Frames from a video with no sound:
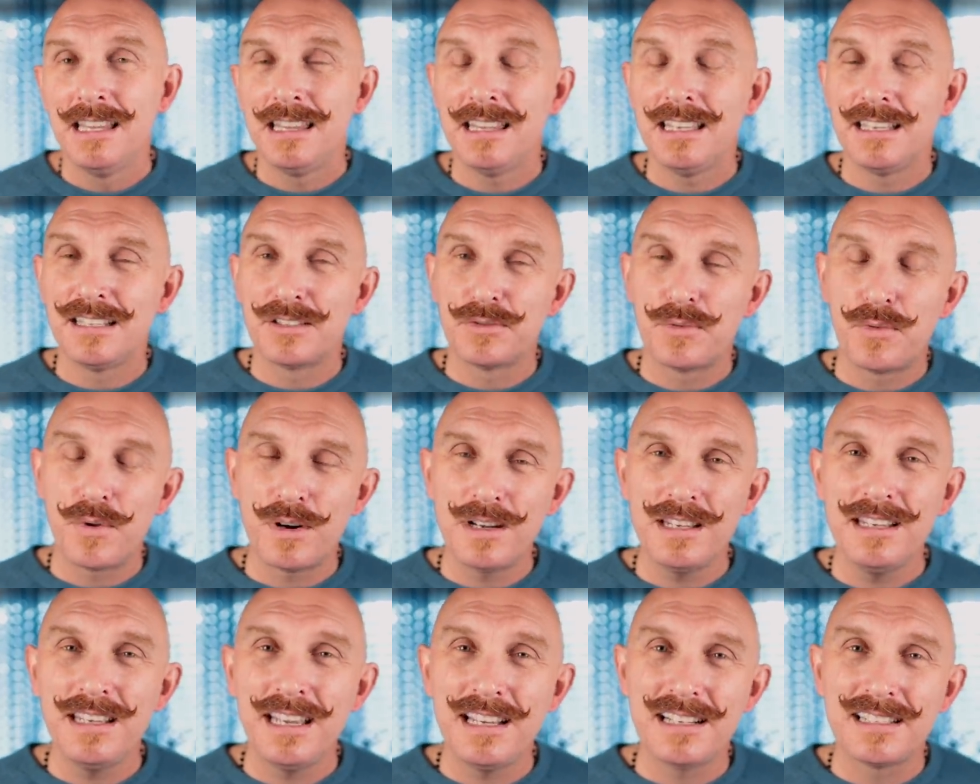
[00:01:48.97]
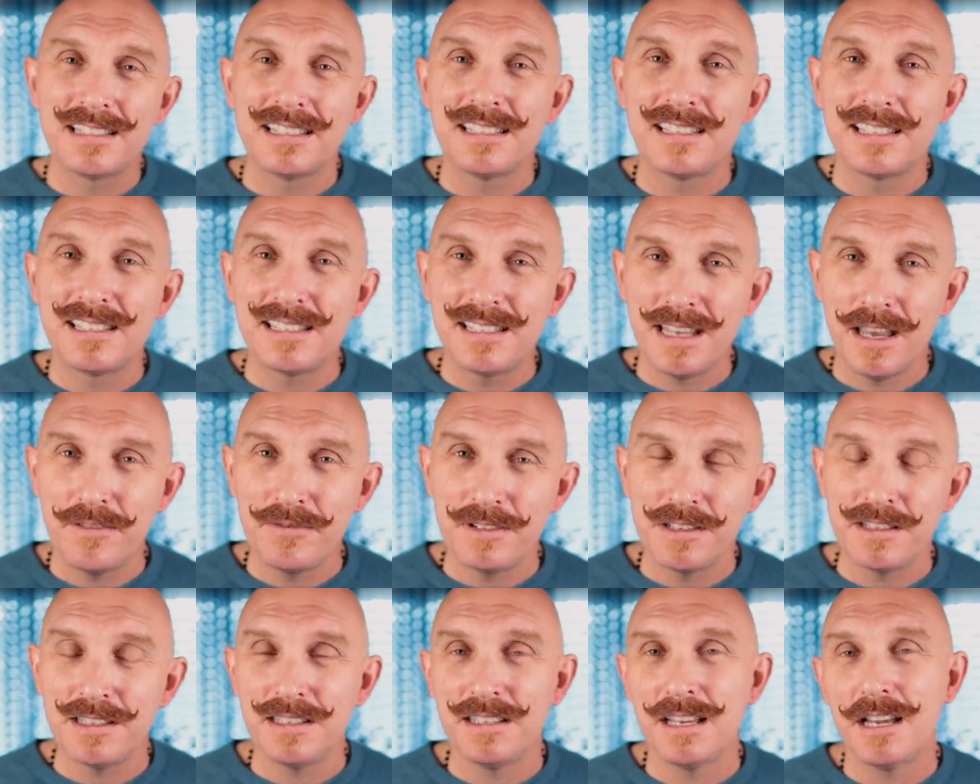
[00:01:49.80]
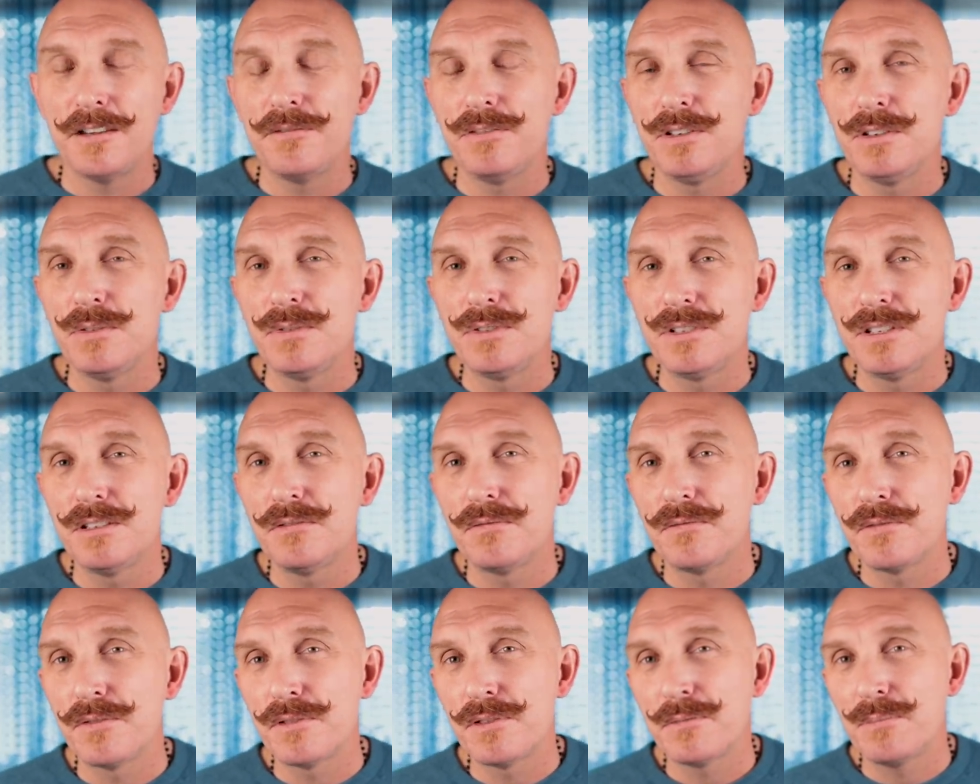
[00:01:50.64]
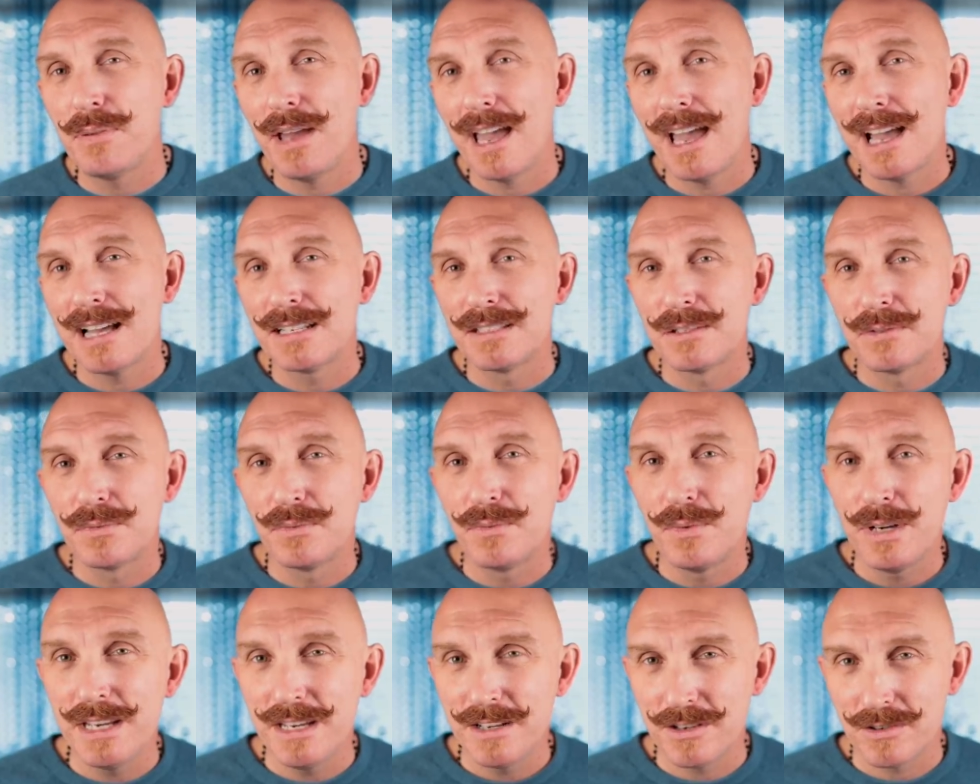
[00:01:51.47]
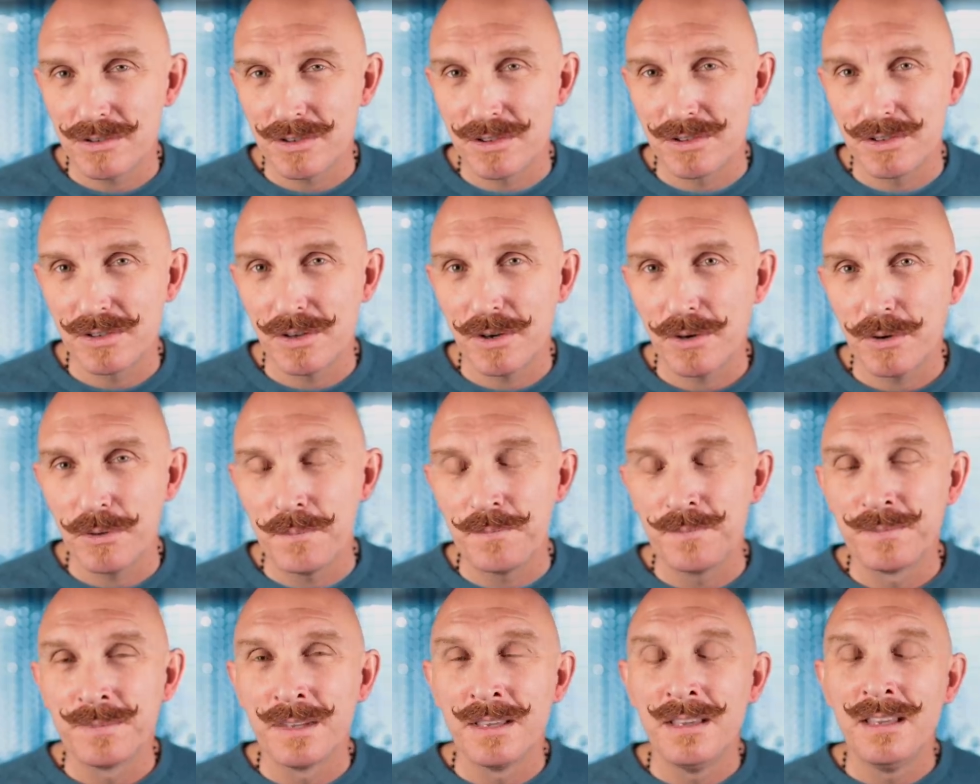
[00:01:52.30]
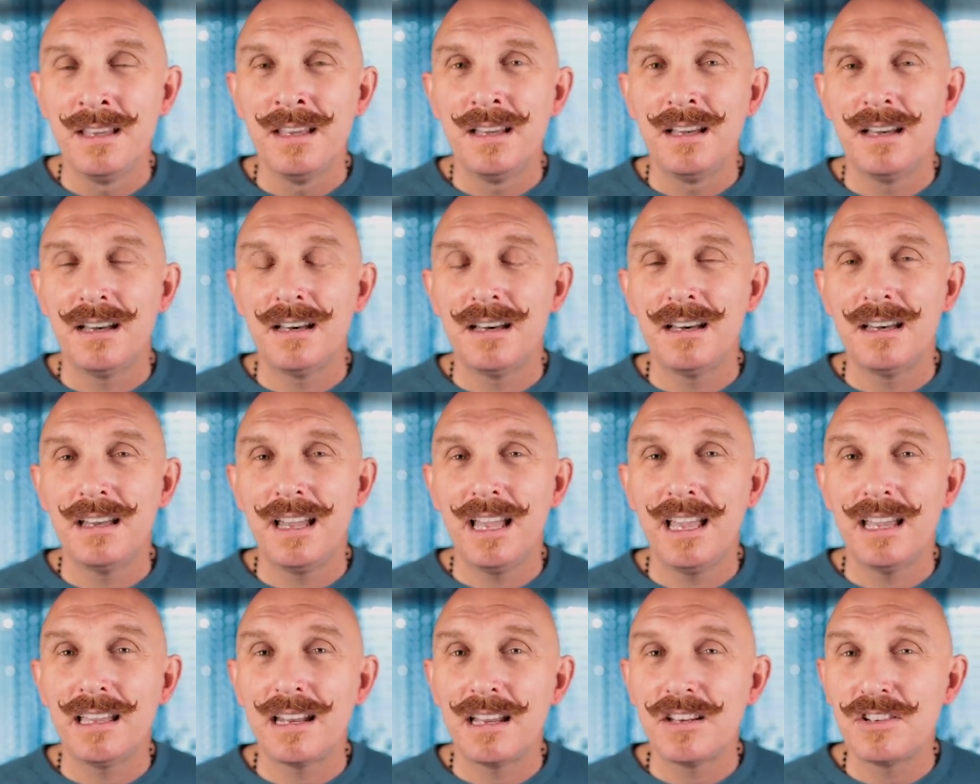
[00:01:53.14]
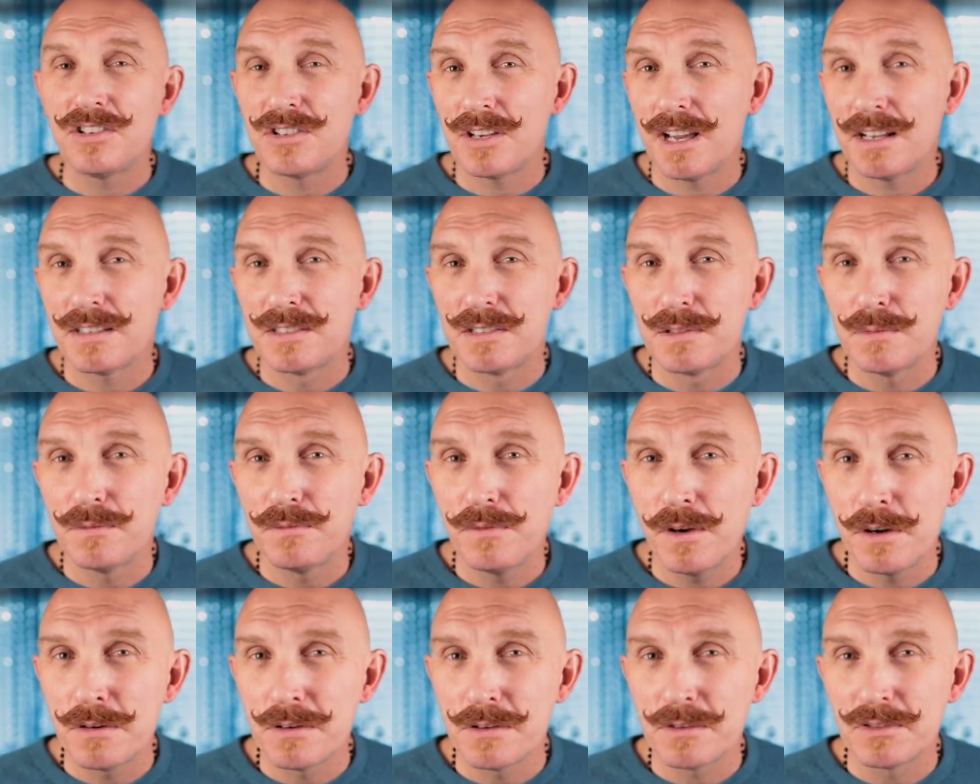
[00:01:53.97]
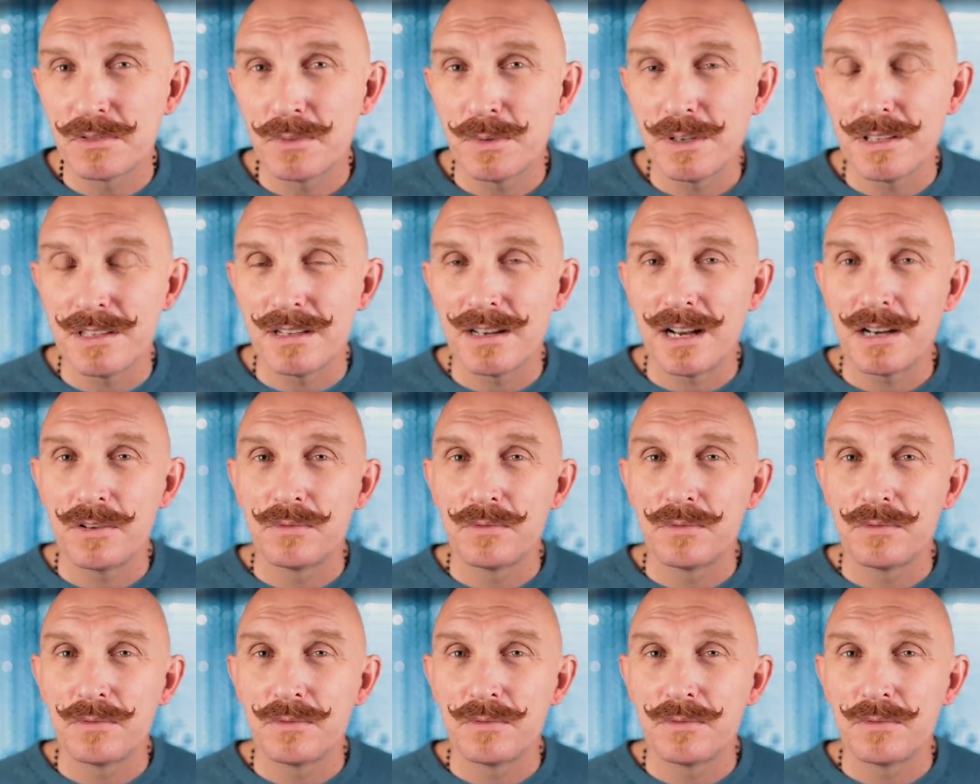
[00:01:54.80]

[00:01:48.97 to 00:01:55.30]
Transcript: The twenty-eight to seventy, I've used it for the past week or so, uh, and I shot some photos with it.